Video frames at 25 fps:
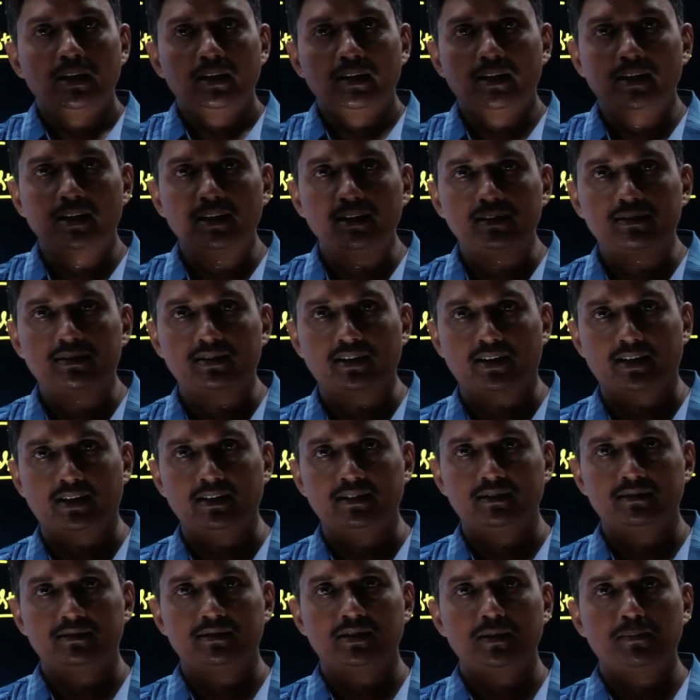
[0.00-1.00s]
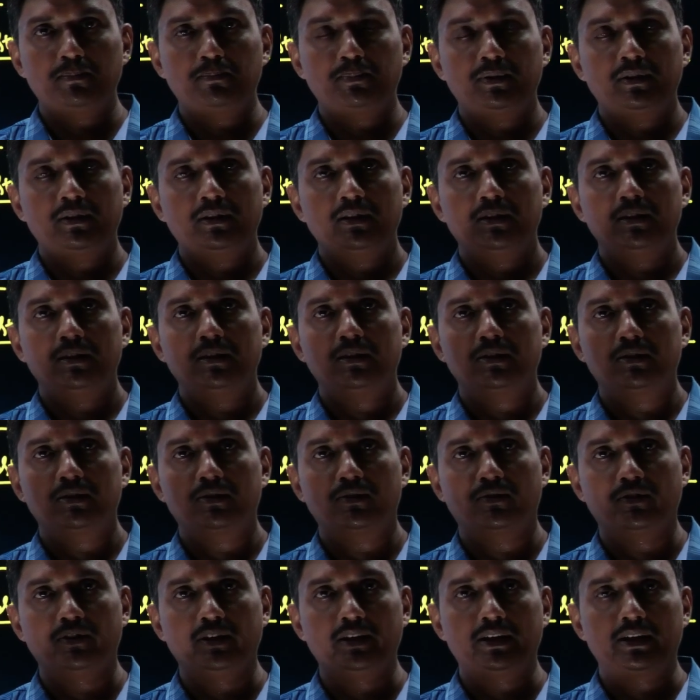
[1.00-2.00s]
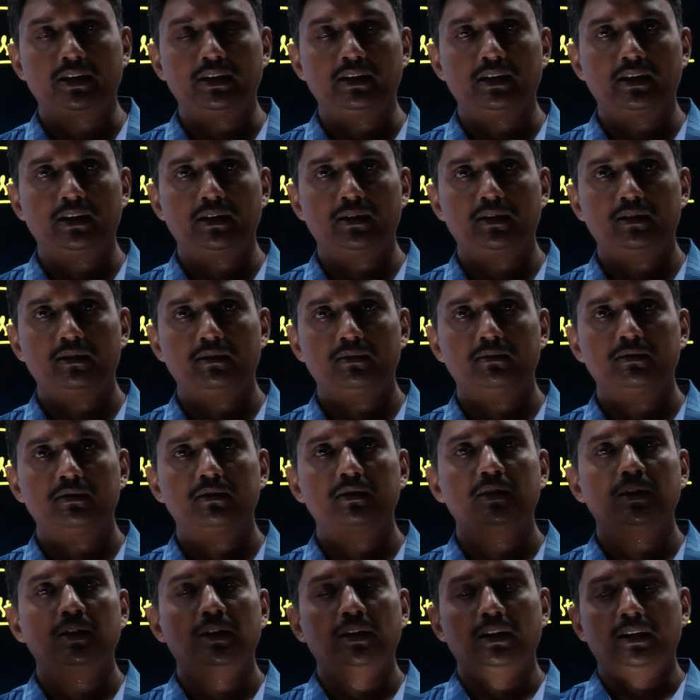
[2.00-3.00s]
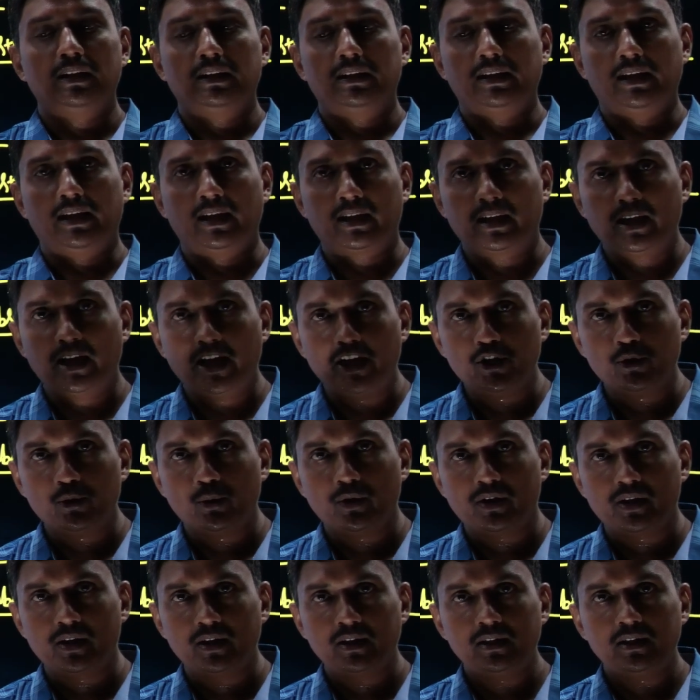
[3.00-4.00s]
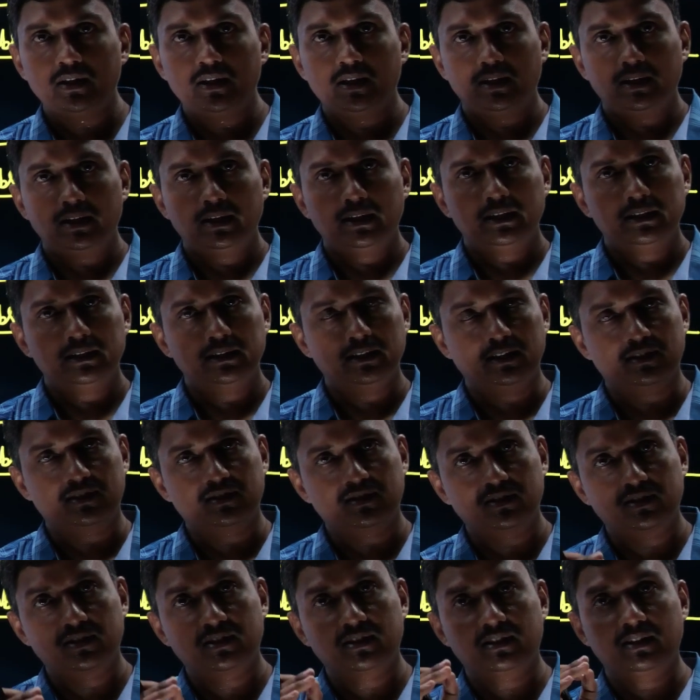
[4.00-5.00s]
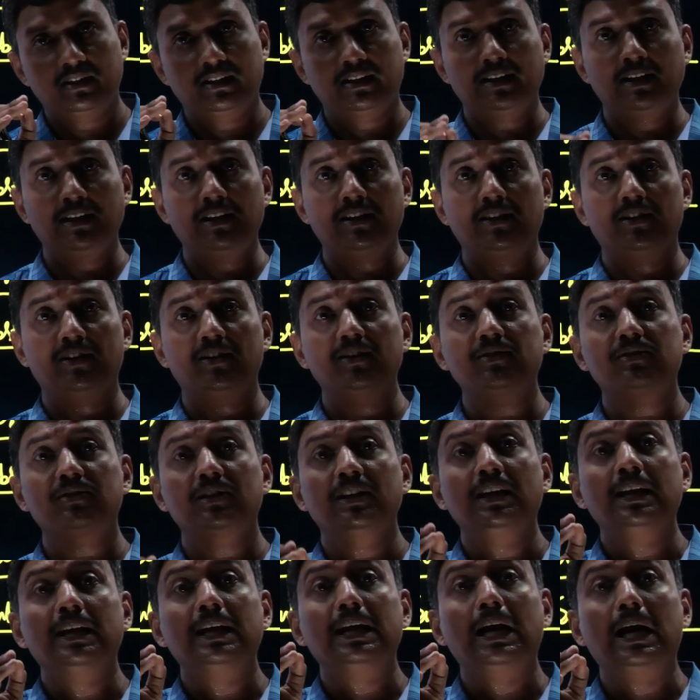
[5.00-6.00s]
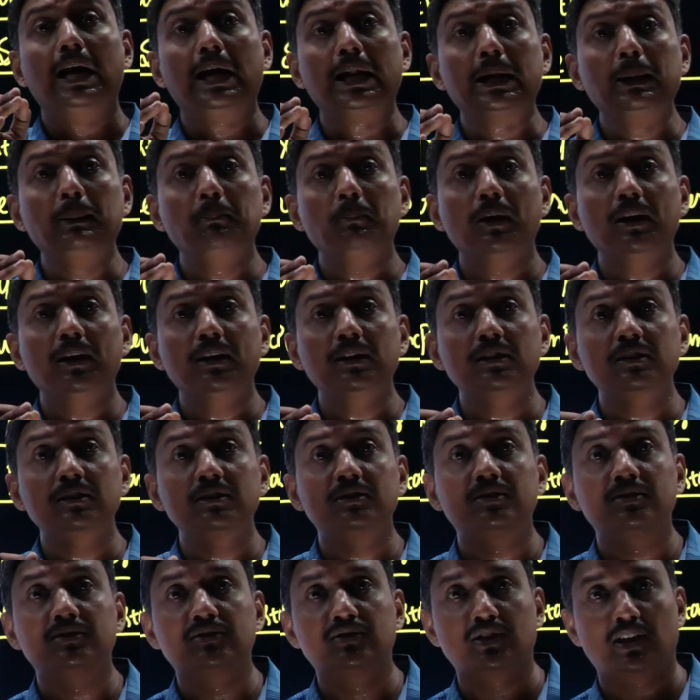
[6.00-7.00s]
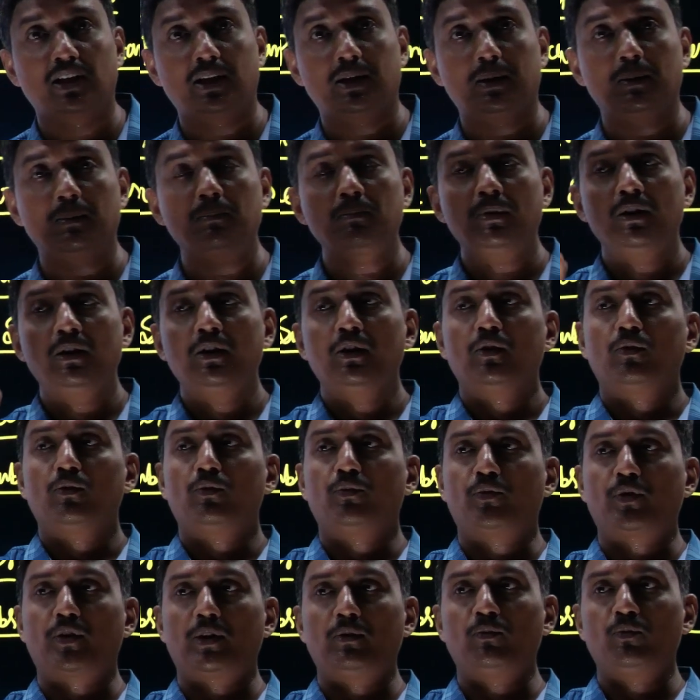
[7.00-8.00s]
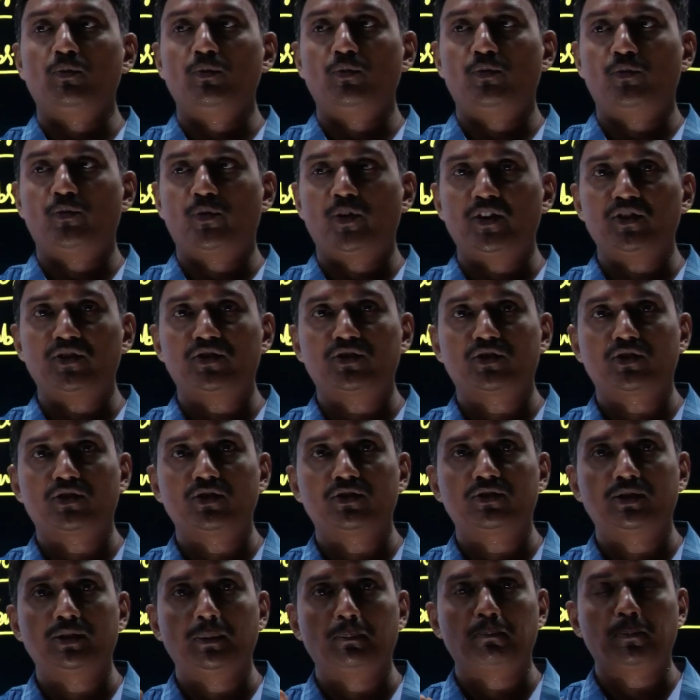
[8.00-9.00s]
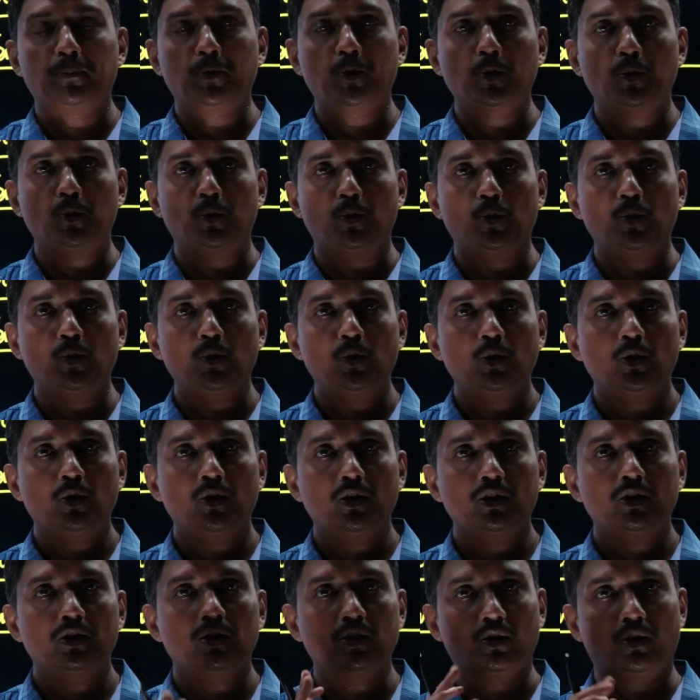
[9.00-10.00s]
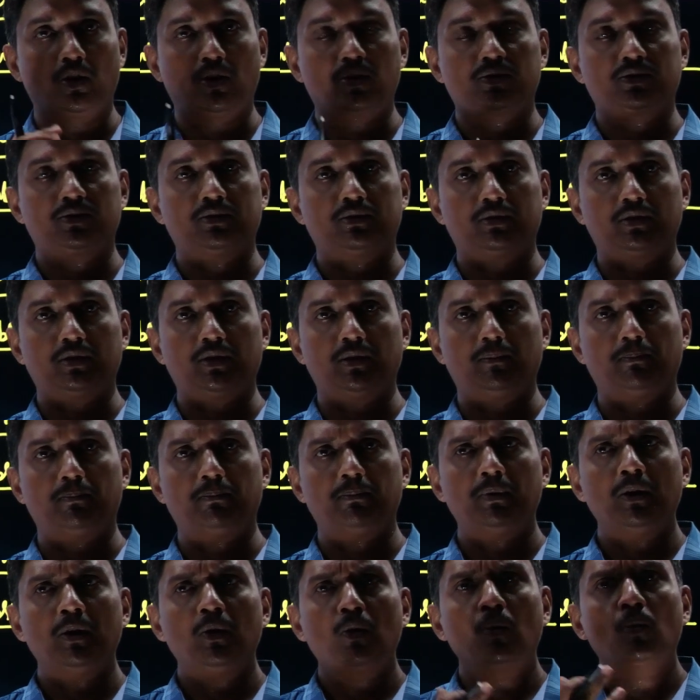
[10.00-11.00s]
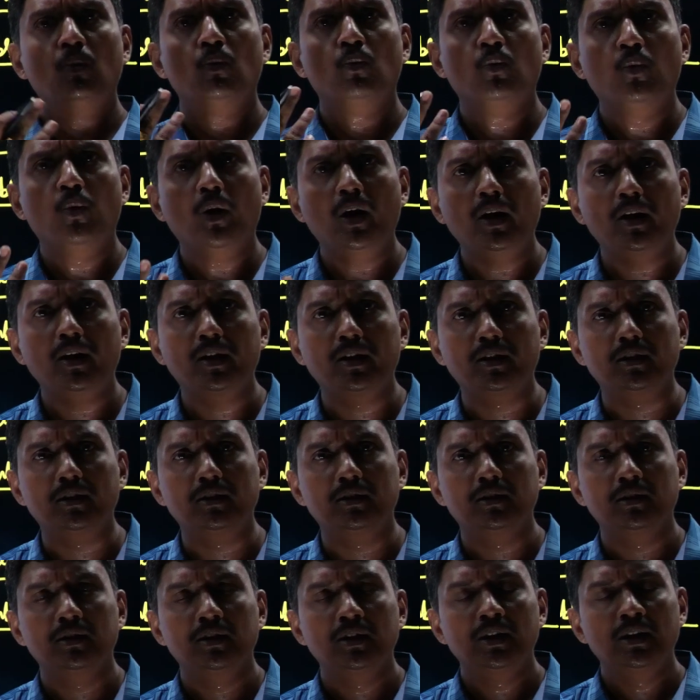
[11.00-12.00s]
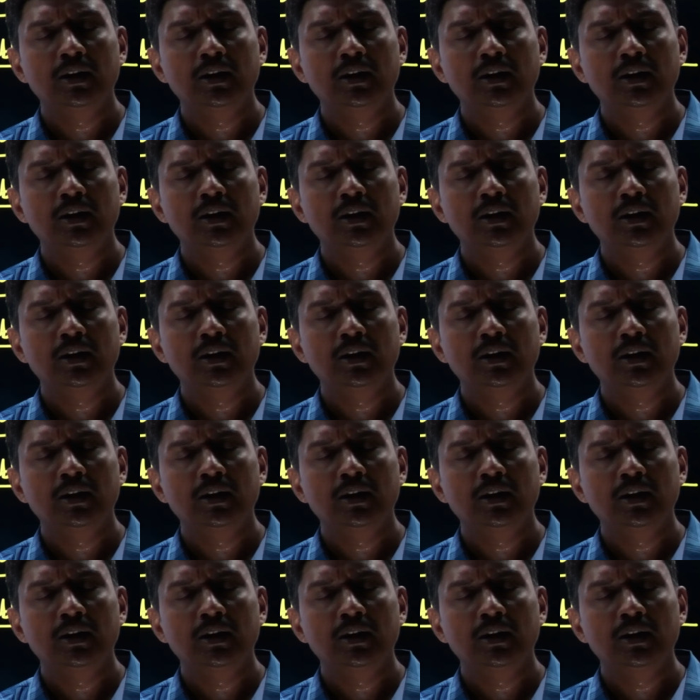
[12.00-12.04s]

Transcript: Drink second sip. Sweet in taste. Again you drink. The taste remains same from first sip to last sip. Why?